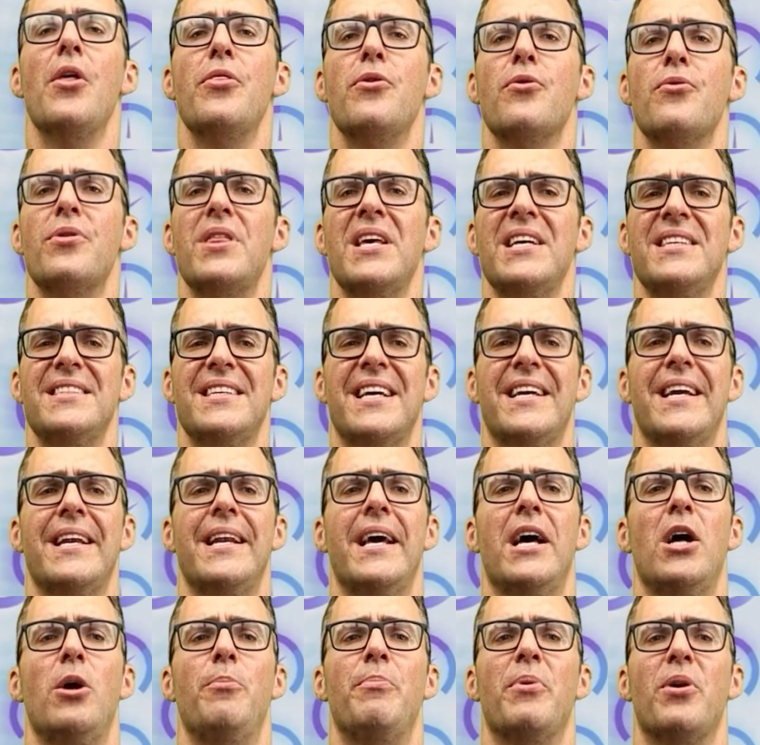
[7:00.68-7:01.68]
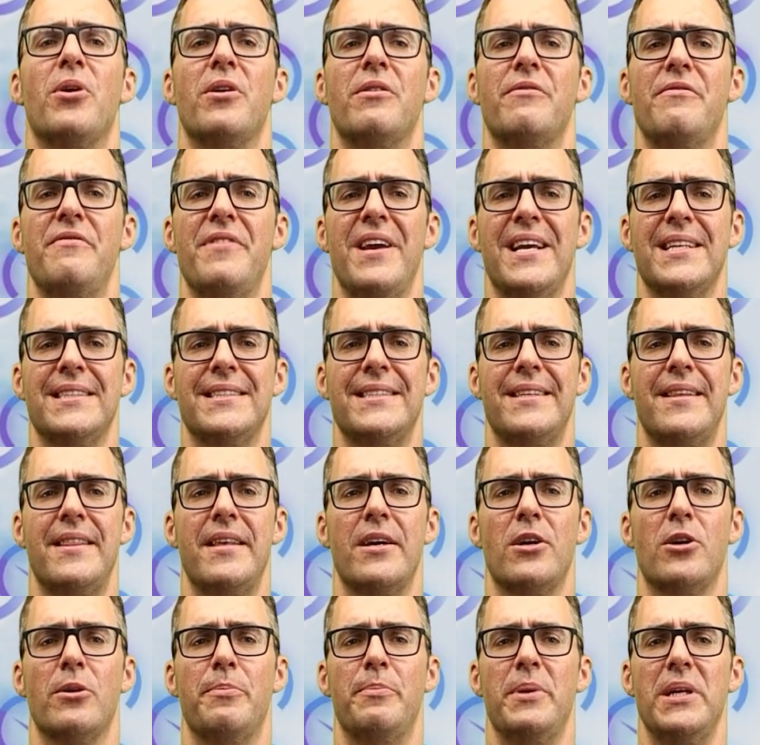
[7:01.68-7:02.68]
Other things that can help are
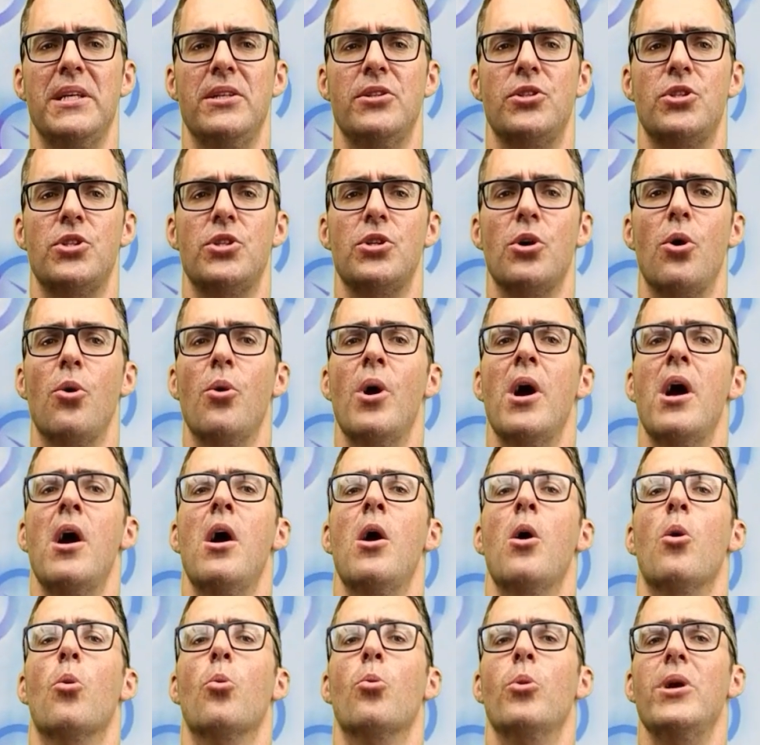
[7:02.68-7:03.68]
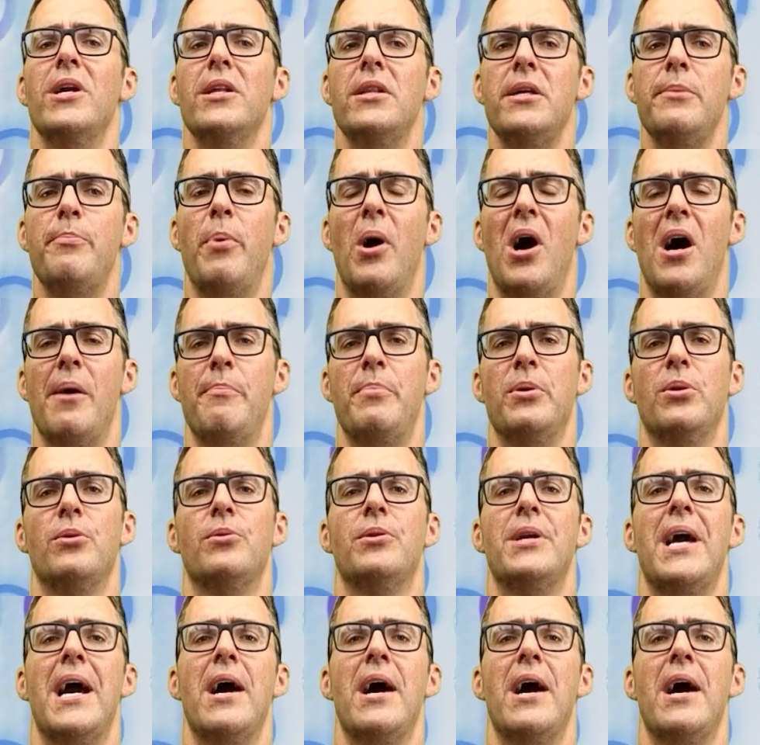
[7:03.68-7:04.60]
advanced therapies. So really popular